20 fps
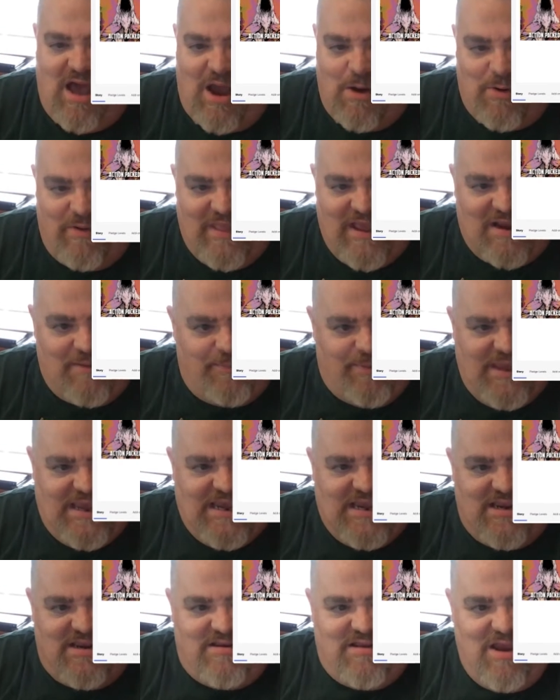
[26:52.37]
want like a
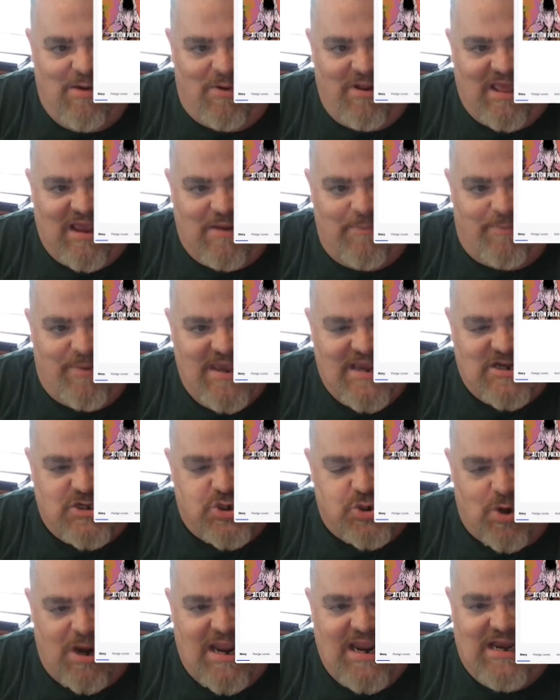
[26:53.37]
big
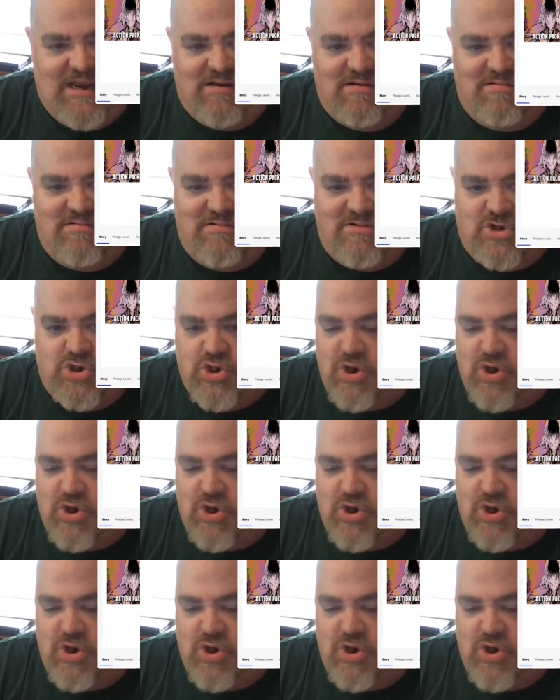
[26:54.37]
train